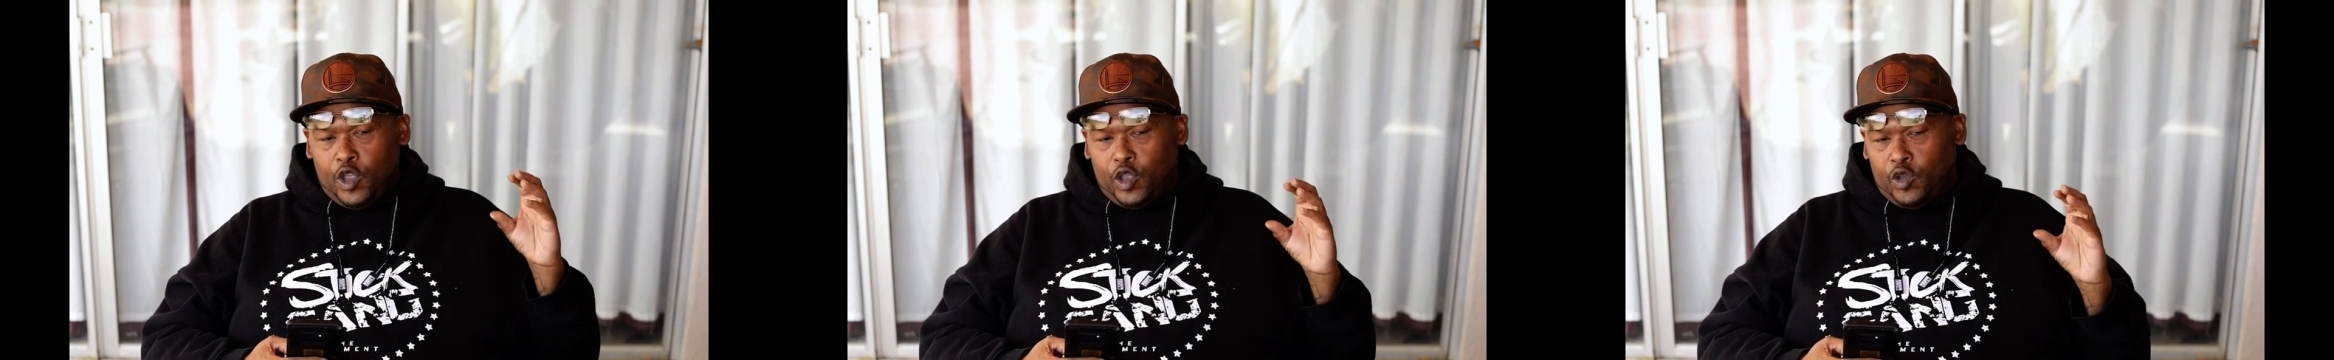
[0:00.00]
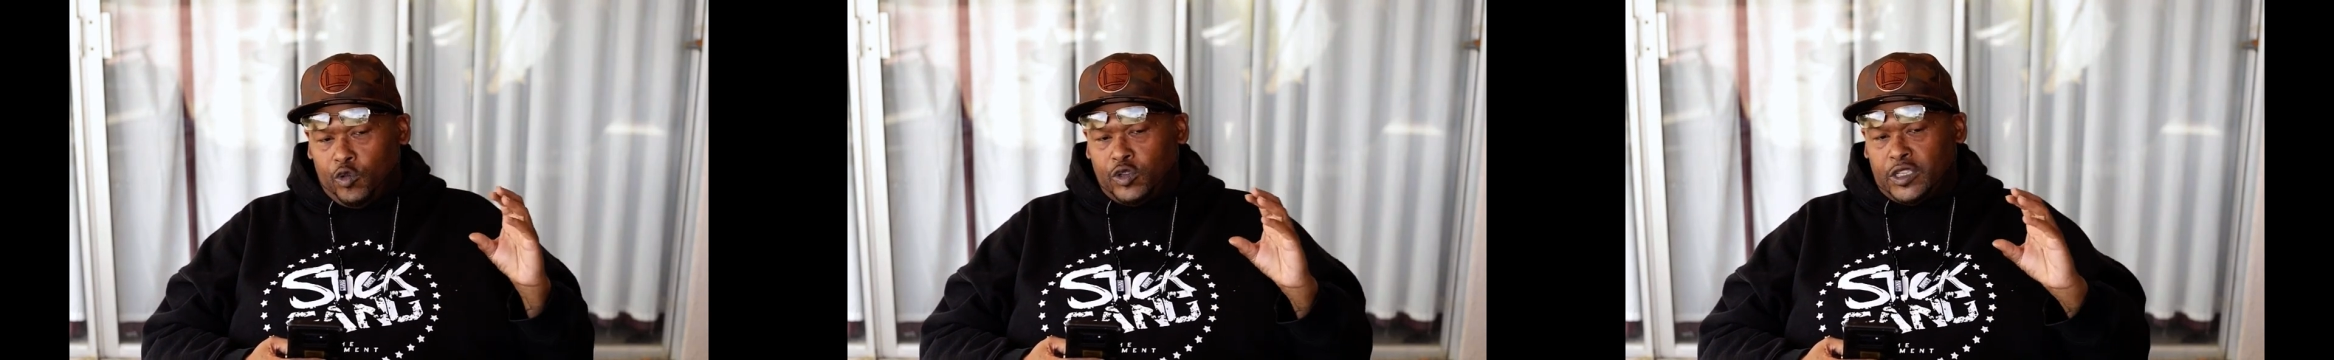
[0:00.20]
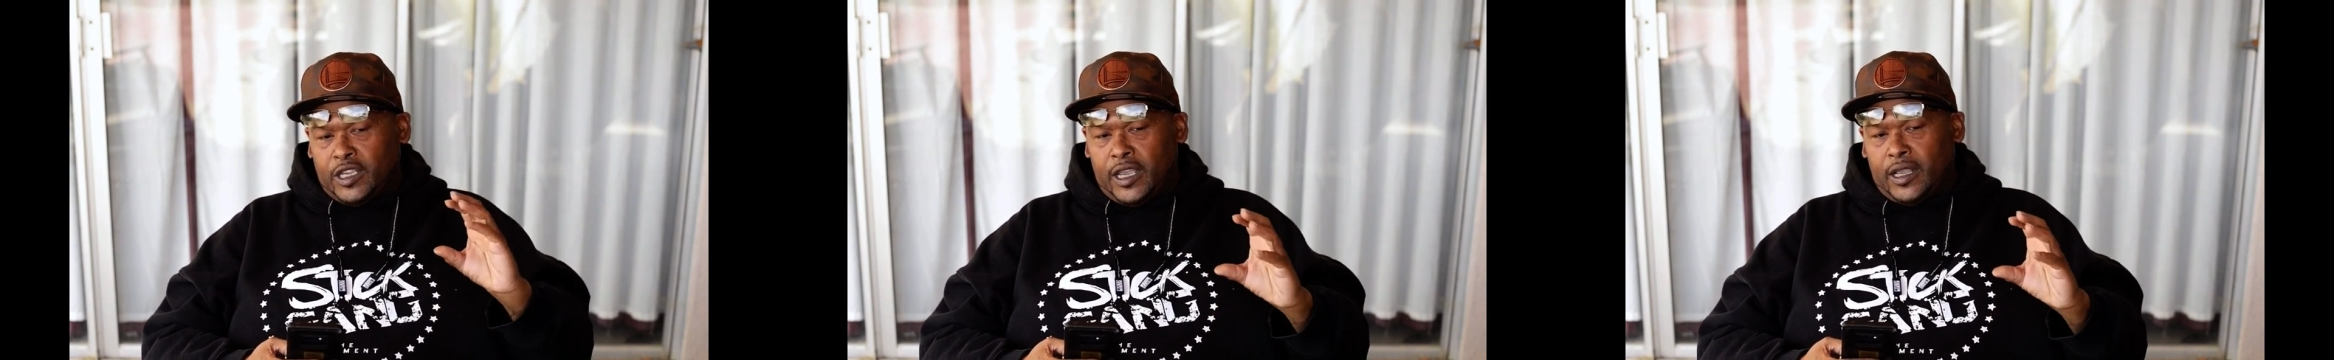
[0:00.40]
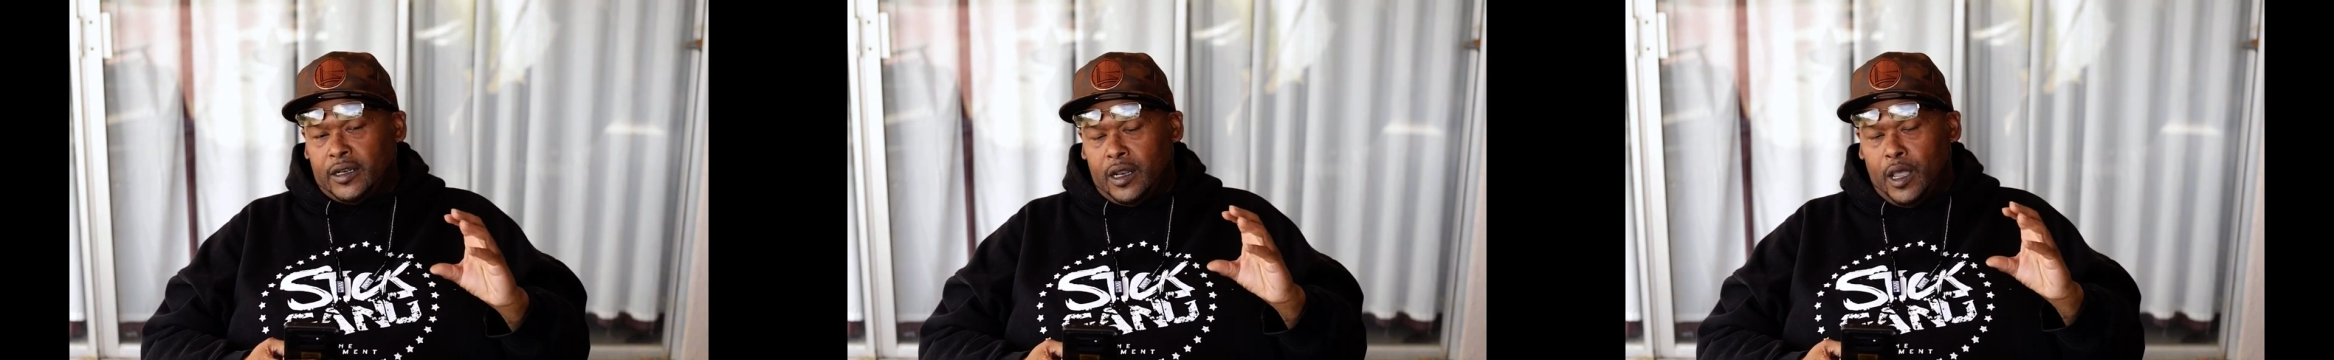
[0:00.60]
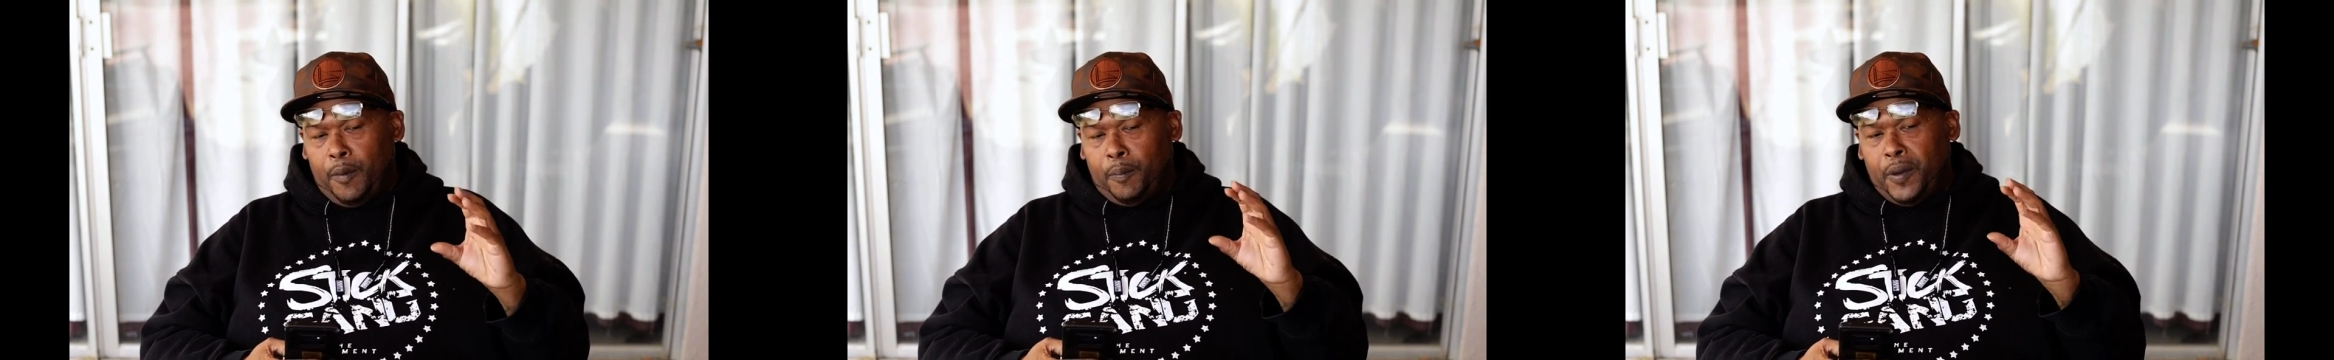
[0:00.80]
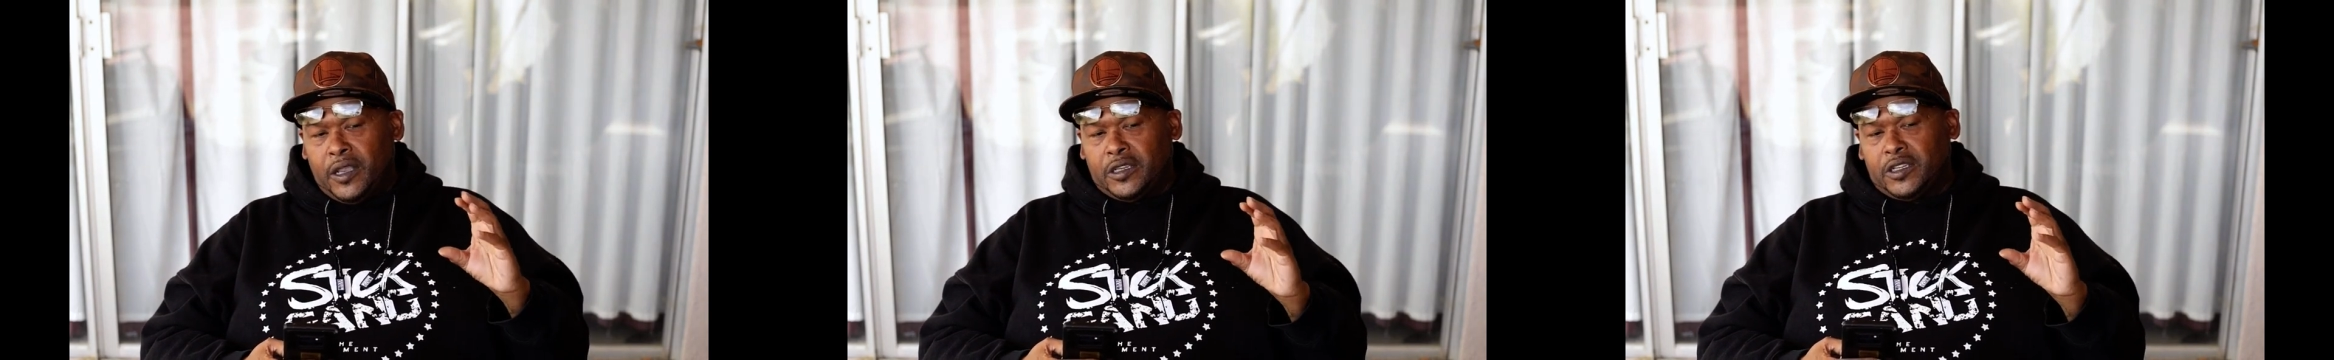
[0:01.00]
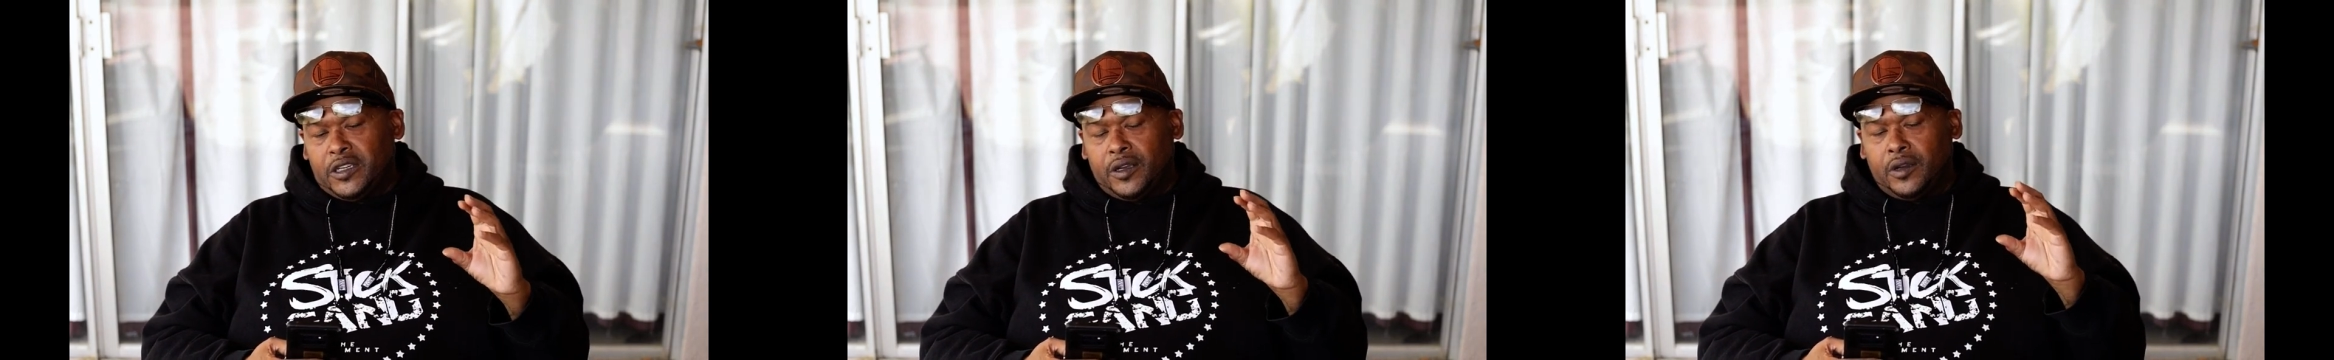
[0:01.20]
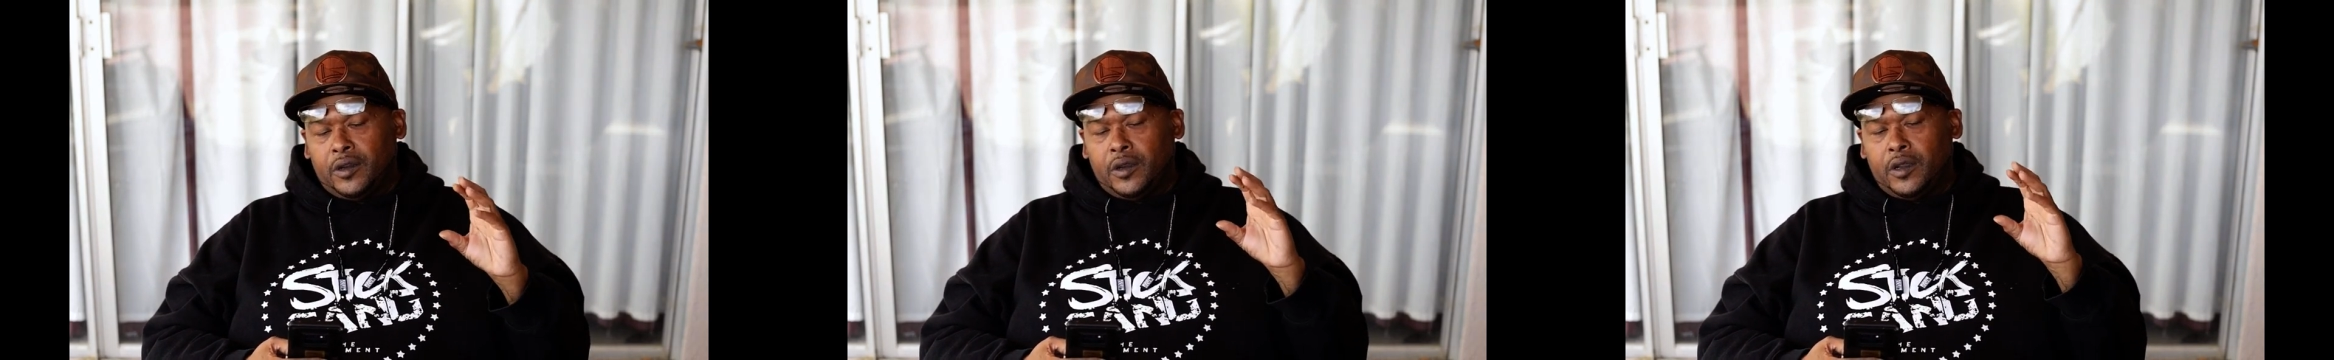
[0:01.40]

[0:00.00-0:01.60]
you send a picture